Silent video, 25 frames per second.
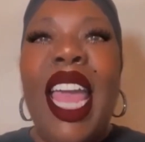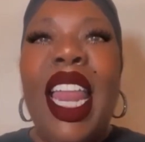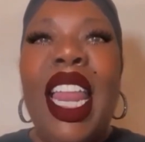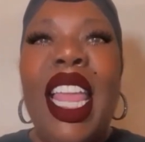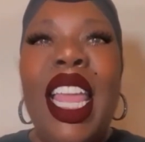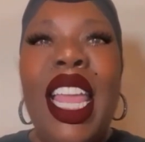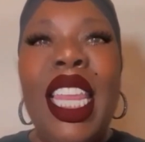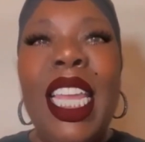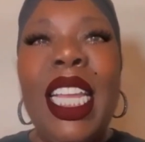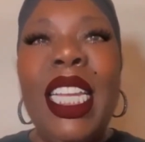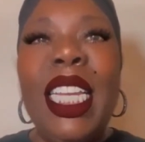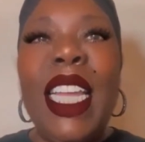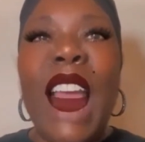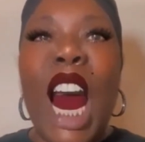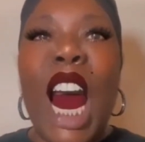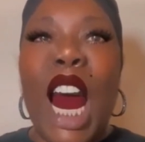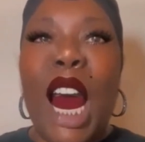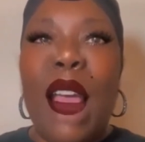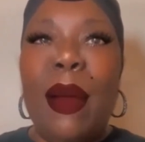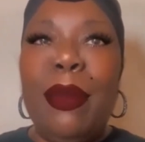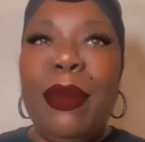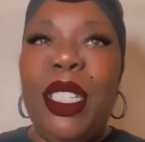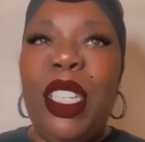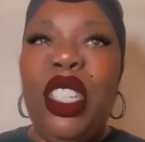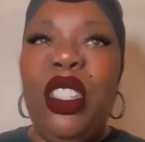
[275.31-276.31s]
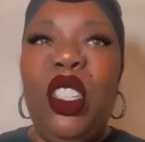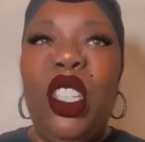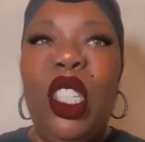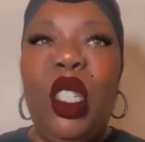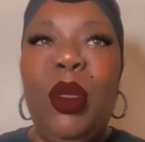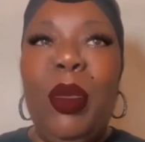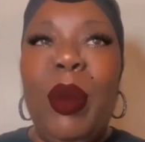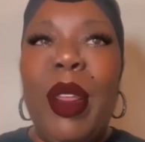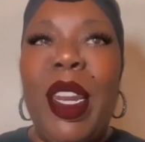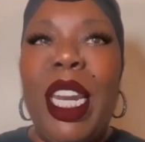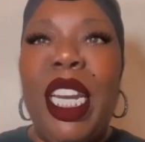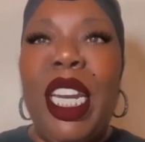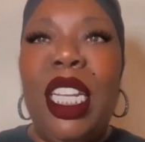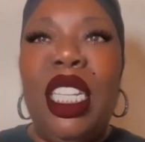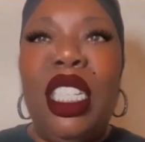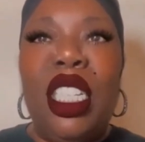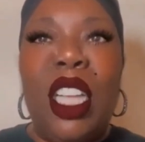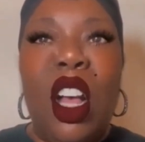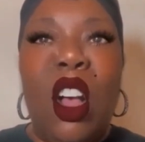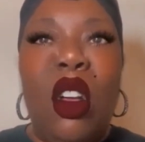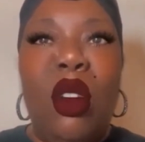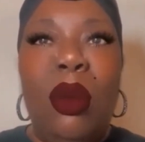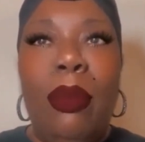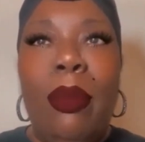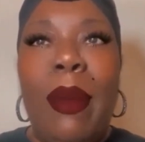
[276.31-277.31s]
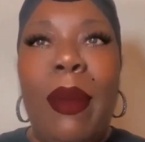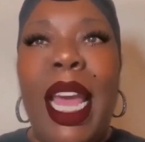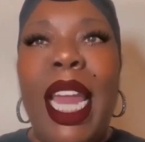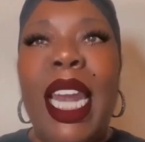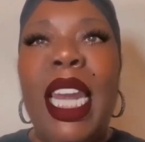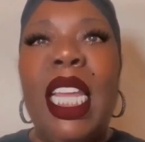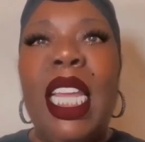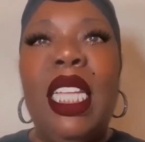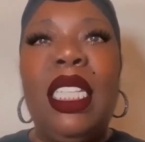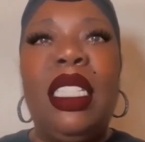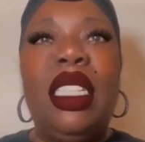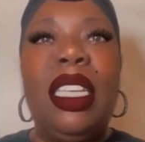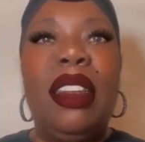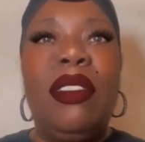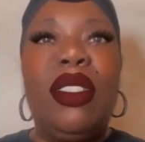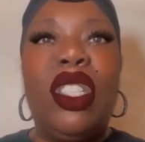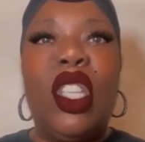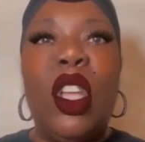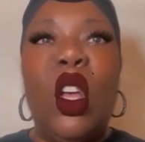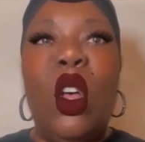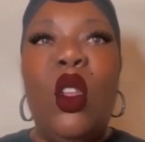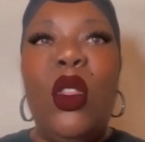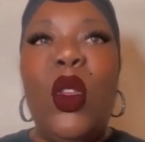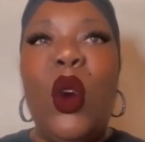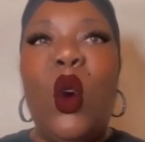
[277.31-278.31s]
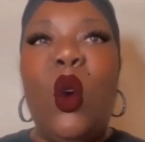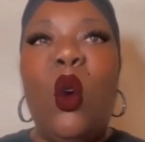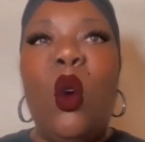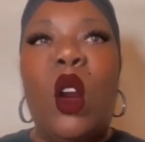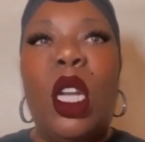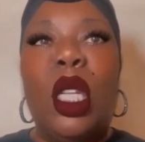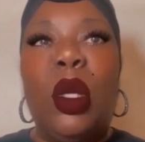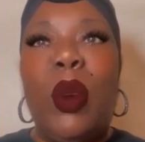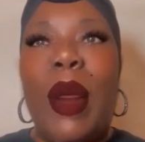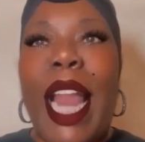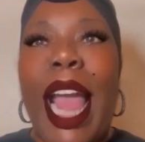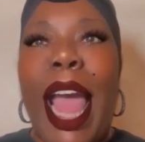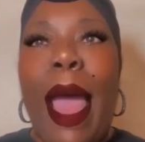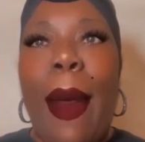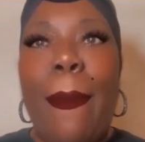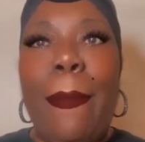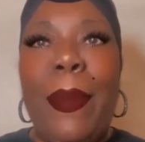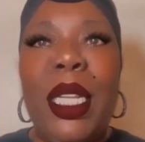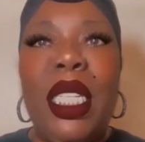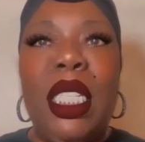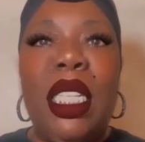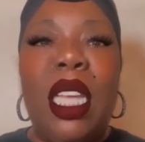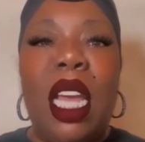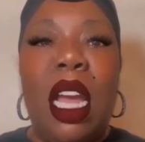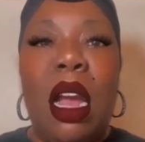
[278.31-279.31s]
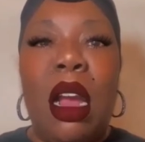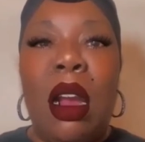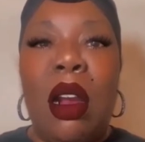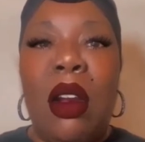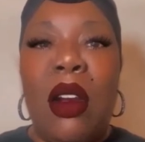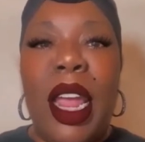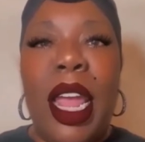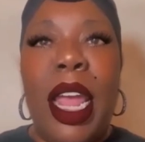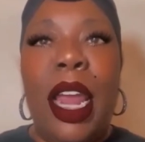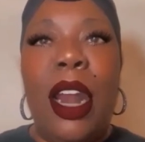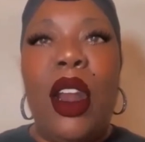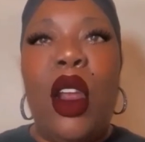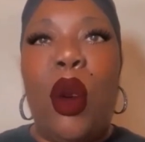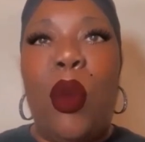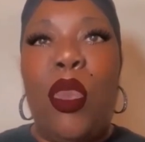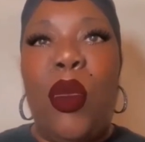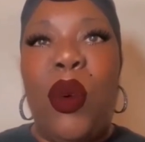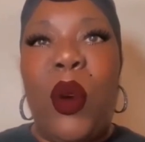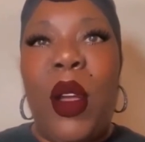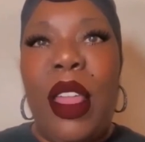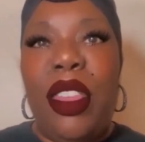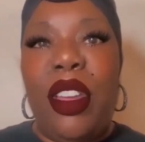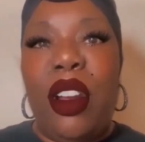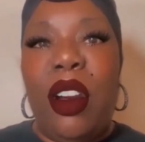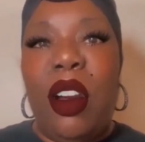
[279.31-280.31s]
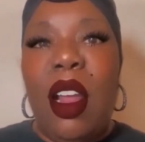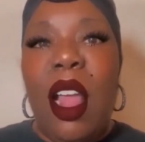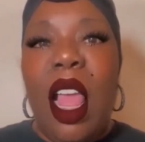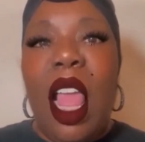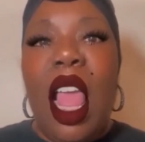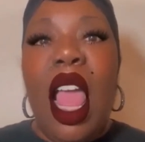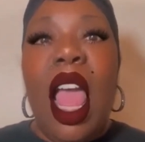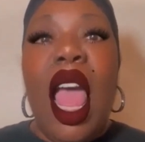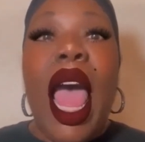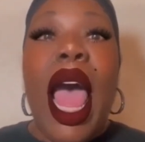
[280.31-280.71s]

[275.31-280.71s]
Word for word: At any time since she's been an adult, my niece could have told the courts what happened to her and her brother.